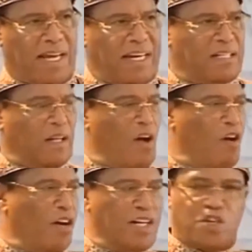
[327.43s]
And as
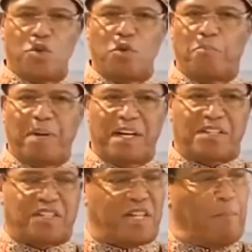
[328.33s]
long as you will be
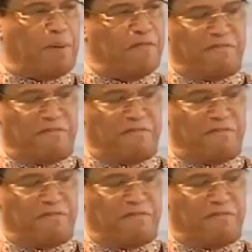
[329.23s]
a step